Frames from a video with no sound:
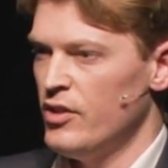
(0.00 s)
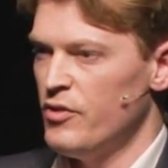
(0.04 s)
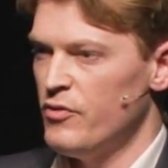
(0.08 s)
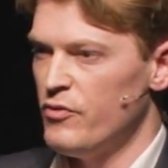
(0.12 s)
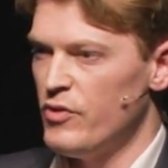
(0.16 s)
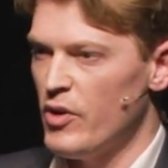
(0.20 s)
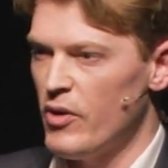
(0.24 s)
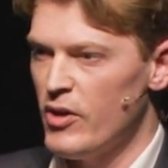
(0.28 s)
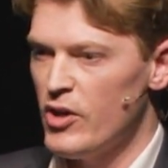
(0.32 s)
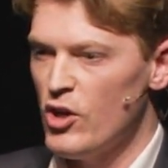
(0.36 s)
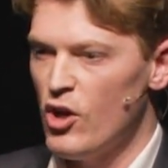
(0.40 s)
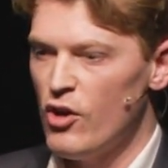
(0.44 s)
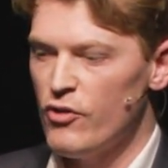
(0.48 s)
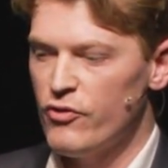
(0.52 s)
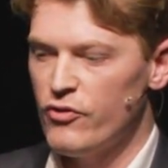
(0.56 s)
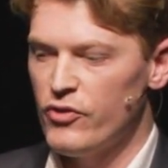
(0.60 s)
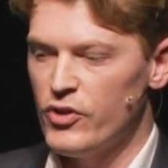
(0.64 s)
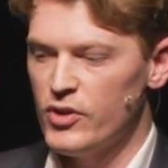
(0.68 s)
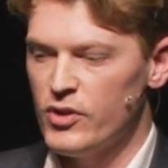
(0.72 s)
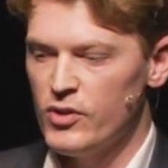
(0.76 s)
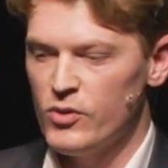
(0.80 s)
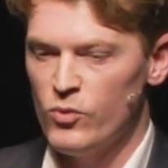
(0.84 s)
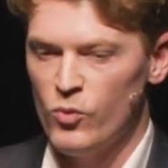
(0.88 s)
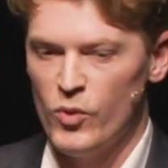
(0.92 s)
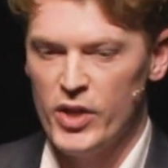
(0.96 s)
Very
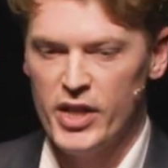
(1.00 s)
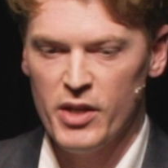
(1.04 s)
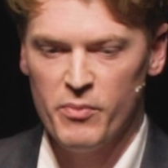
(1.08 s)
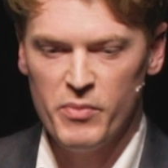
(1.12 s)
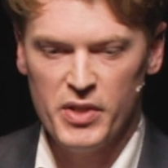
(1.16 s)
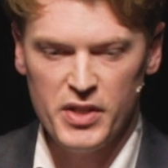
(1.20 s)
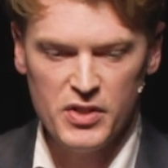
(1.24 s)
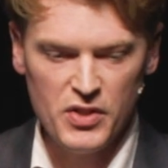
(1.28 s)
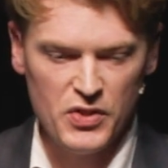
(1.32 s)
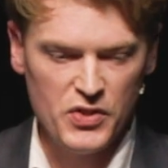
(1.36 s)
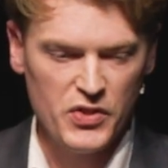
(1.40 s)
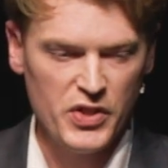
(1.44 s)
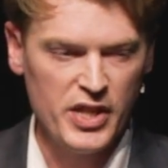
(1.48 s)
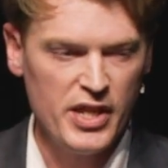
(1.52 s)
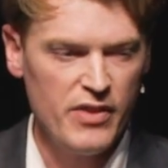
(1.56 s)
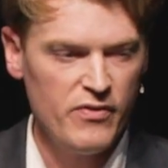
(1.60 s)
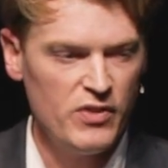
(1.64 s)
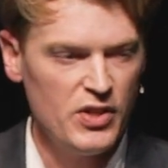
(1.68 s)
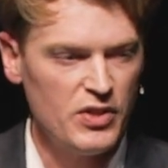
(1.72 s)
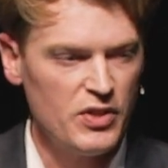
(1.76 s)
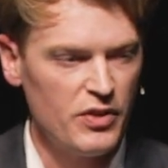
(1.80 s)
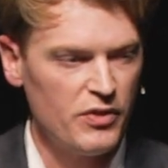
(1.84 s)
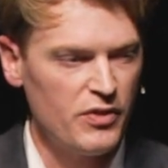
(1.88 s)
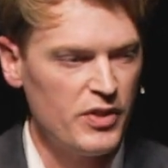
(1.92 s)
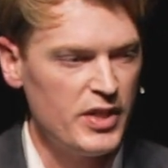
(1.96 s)
often, we can be deceived
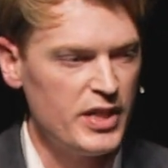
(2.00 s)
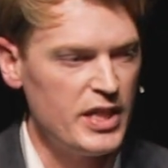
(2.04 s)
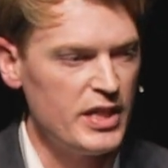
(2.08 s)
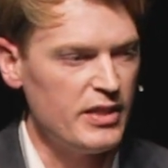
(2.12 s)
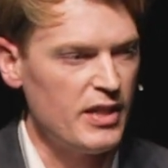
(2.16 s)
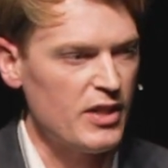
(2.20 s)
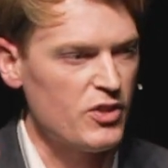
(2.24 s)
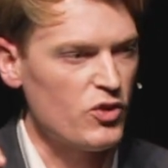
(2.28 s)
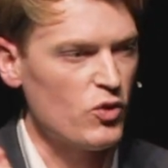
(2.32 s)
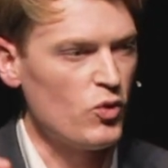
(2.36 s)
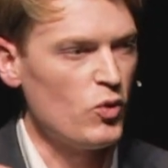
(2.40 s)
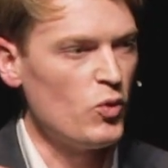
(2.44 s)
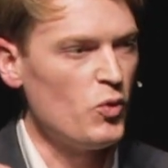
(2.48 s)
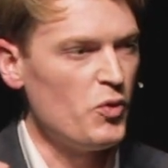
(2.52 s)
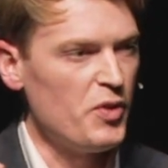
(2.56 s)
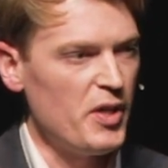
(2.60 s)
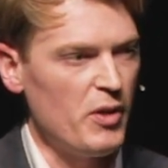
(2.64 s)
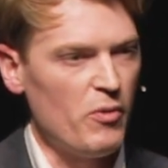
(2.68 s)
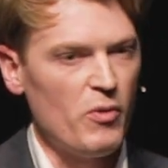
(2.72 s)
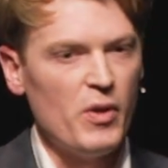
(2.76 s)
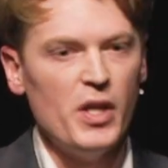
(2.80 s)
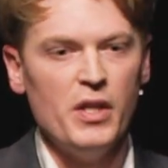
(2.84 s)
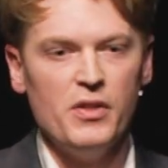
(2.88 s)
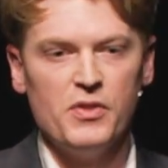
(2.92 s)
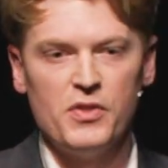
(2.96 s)
into thinking that's all
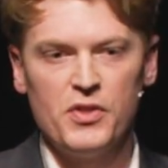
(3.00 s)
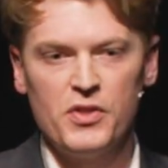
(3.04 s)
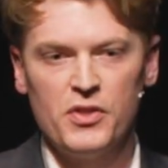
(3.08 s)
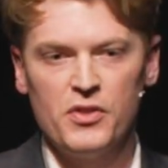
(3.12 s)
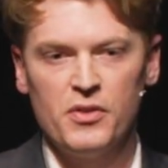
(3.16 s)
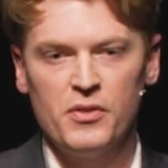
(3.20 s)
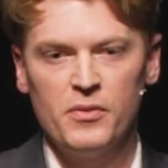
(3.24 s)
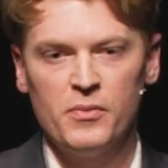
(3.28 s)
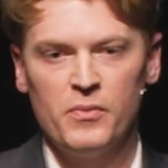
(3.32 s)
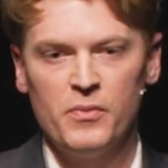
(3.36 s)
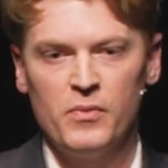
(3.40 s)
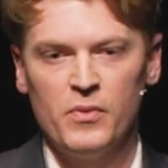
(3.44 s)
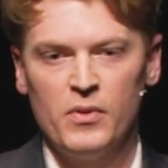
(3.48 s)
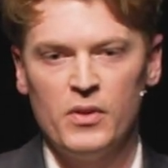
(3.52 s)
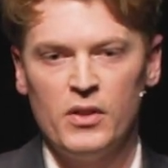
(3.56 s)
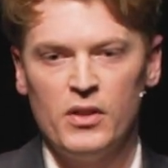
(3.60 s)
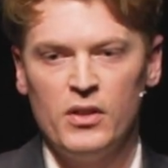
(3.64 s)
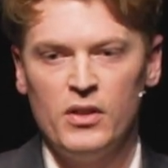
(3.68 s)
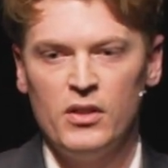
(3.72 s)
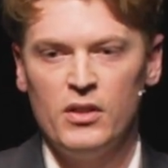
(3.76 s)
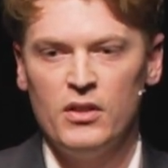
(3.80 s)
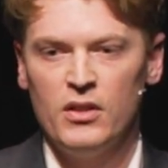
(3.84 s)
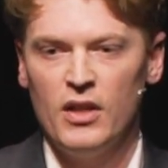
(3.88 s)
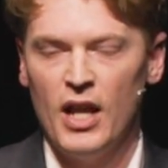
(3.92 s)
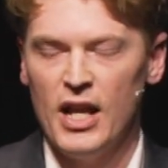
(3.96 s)
there is,
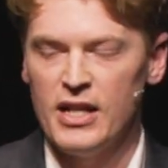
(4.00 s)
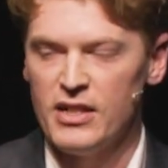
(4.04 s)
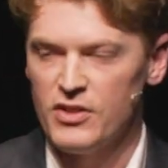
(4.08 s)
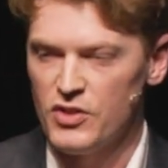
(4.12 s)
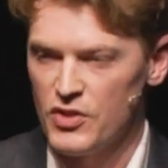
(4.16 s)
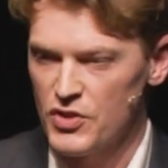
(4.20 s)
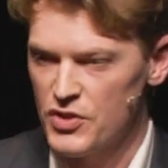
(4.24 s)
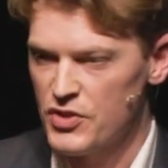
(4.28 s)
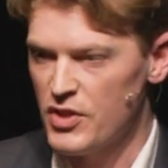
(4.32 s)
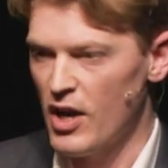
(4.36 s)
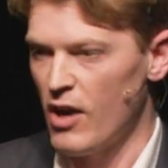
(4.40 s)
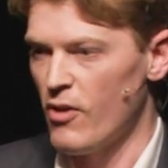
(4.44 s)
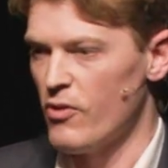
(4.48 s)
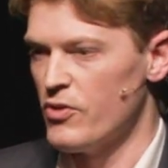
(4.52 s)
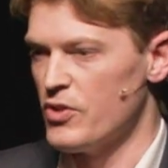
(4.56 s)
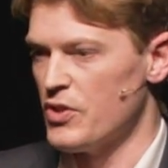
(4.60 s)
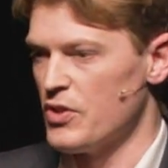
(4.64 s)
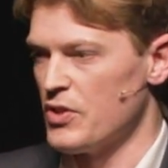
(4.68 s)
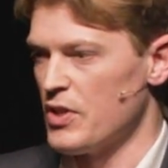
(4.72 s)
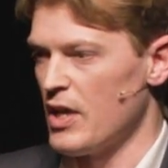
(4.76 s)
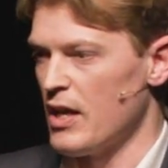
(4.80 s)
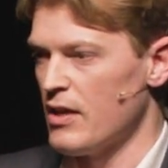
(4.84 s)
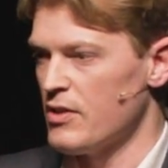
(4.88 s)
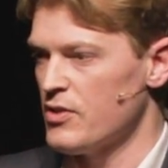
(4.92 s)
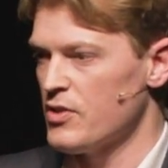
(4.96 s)
and it
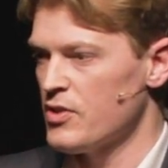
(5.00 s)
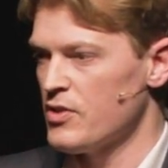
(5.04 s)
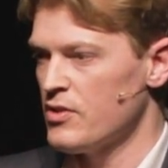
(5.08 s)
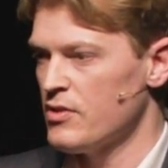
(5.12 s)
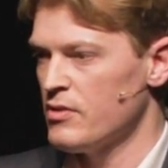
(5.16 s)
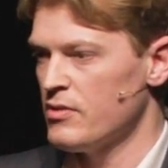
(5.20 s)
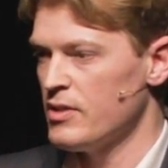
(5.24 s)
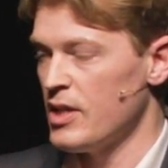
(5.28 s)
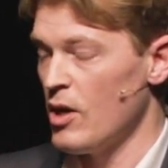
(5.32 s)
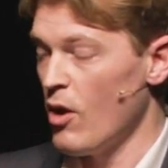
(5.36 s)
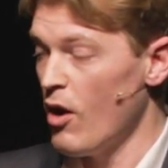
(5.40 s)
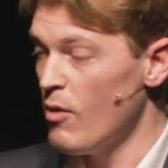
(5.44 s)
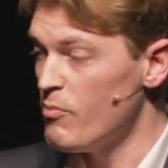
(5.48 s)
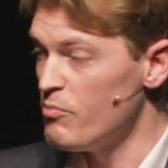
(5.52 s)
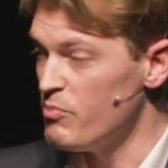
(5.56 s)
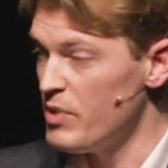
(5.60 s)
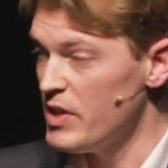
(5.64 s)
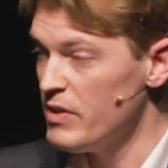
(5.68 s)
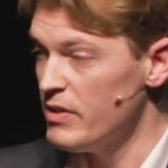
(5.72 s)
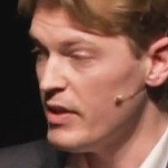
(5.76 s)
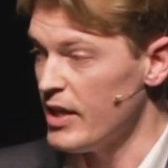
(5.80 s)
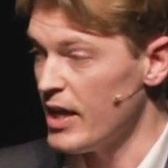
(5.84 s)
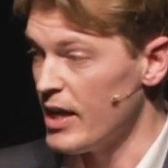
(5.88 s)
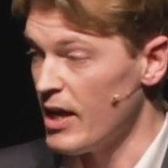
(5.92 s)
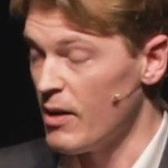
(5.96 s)
discourages us. Now, I've
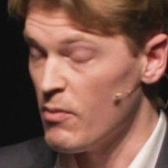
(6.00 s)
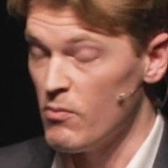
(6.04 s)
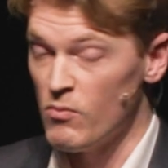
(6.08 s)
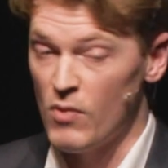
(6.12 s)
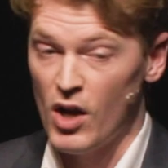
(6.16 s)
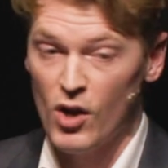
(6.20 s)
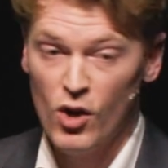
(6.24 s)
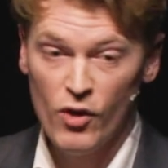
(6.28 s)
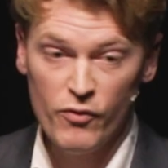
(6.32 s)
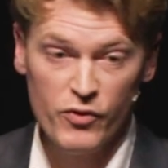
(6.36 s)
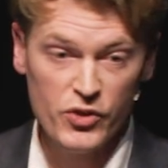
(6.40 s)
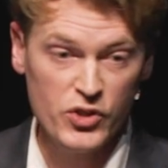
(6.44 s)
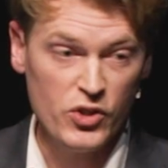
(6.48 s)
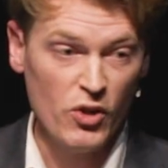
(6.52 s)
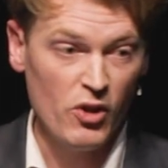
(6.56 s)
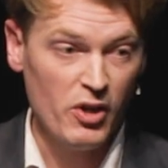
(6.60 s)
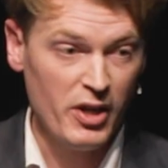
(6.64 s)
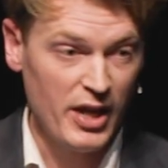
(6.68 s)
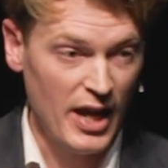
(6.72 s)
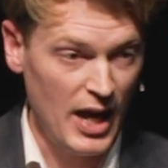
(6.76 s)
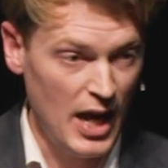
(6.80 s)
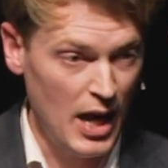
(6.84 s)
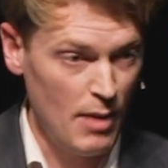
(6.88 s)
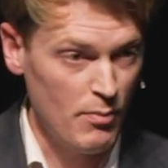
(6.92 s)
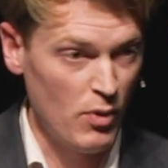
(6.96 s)
been there. My office got
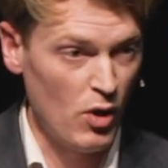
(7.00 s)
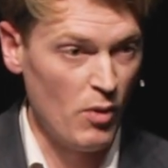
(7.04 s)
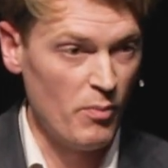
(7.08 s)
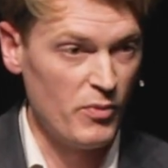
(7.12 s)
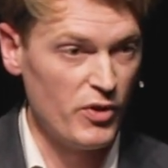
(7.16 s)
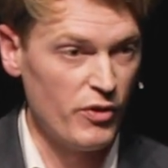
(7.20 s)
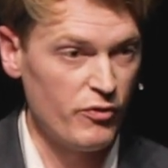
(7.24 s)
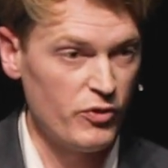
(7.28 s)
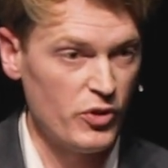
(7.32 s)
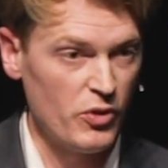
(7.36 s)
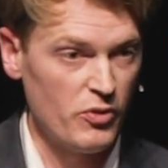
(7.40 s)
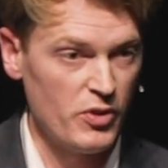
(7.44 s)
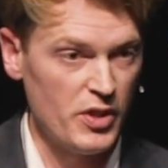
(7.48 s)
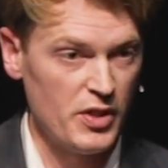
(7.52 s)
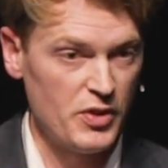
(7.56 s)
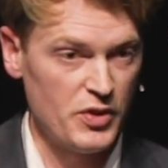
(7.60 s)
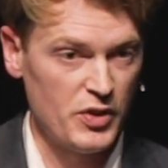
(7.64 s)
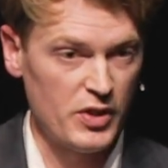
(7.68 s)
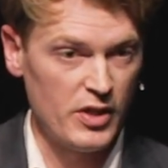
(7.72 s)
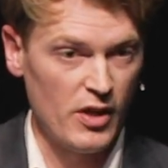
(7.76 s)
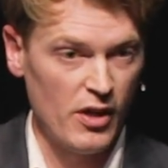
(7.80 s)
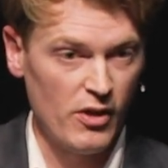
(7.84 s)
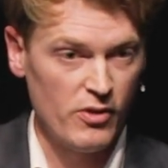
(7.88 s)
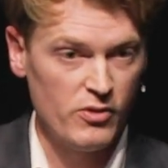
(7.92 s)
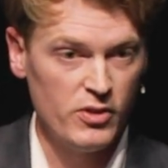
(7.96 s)
car bombed a few years
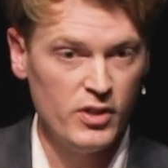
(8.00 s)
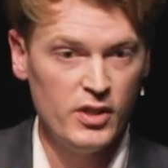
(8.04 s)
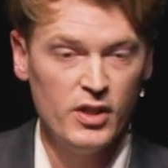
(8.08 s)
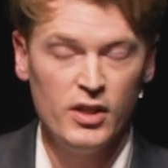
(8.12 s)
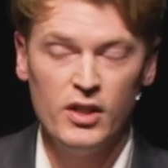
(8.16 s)
ago.